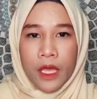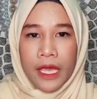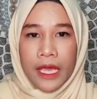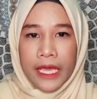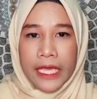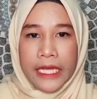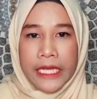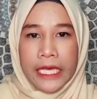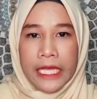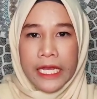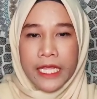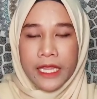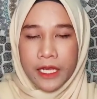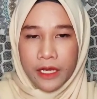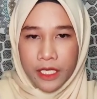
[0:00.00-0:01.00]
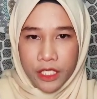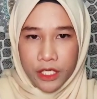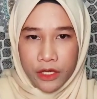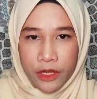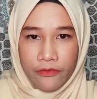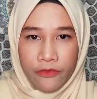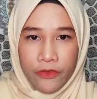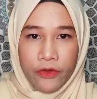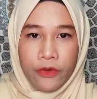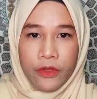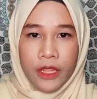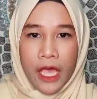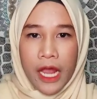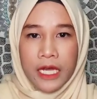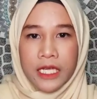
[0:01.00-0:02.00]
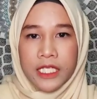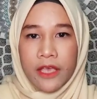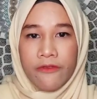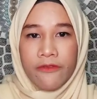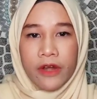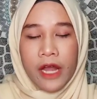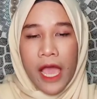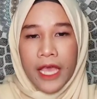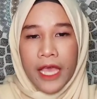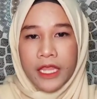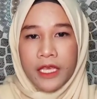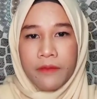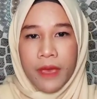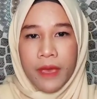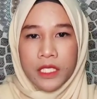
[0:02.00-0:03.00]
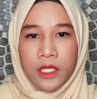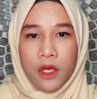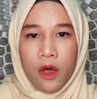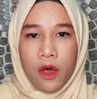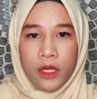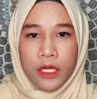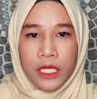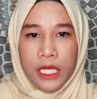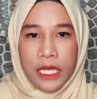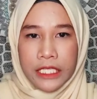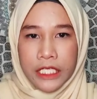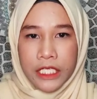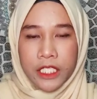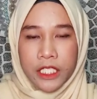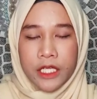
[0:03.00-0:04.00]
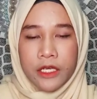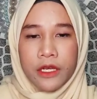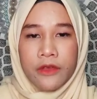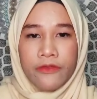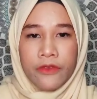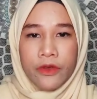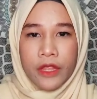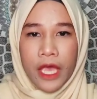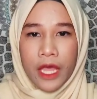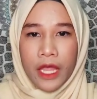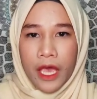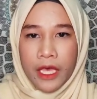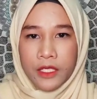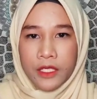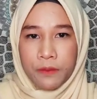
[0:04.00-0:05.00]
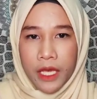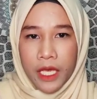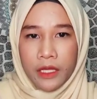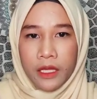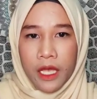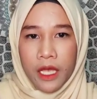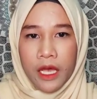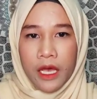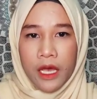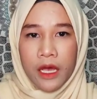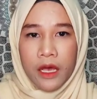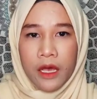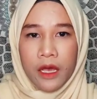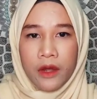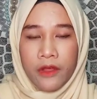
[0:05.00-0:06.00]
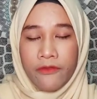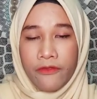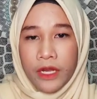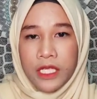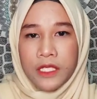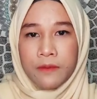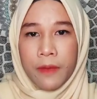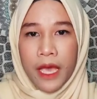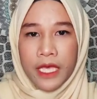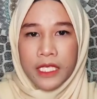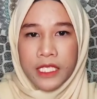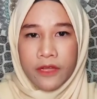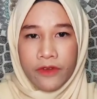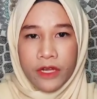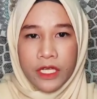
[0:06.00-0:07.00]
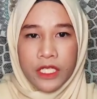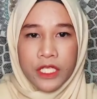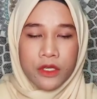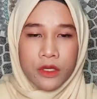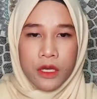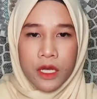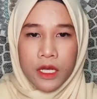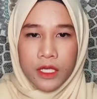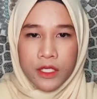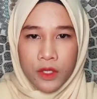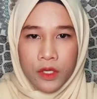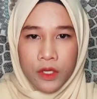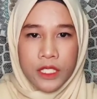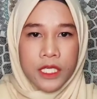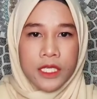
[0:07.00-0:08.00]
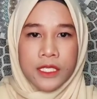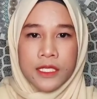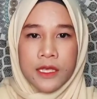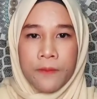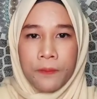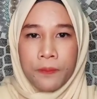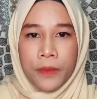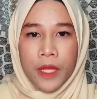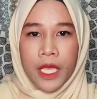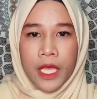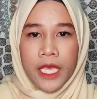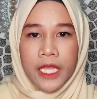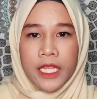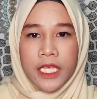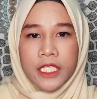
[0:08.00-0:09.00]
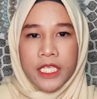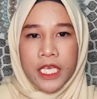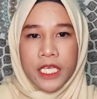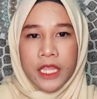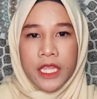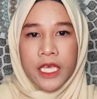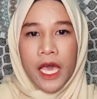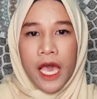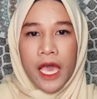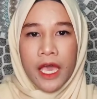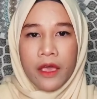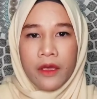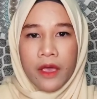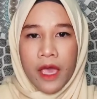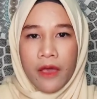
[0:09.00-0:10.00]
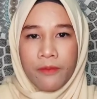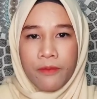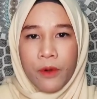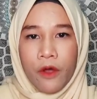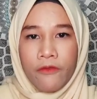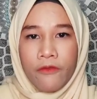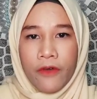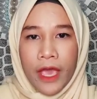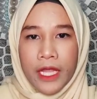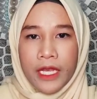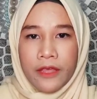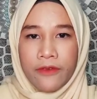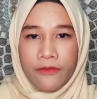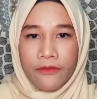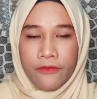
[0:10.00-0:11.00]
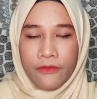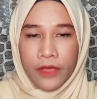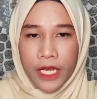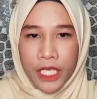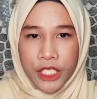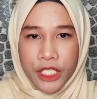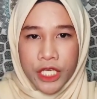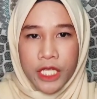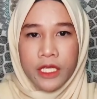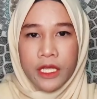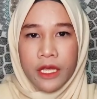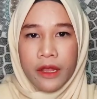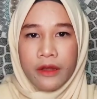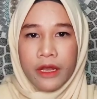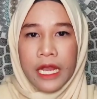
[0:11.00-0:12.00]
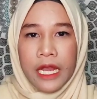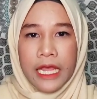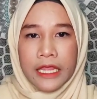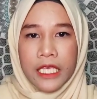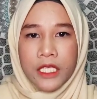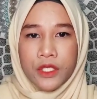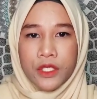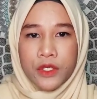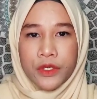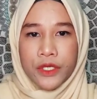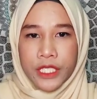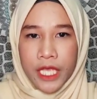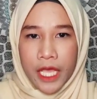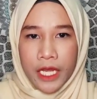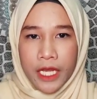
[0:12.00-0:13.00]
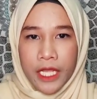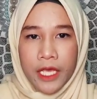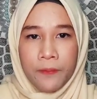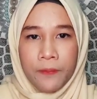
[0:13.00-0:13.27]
In the literature review, there are several items based on the literature review that has been referenced by several sources. In this chapter, I have provided definition related to the study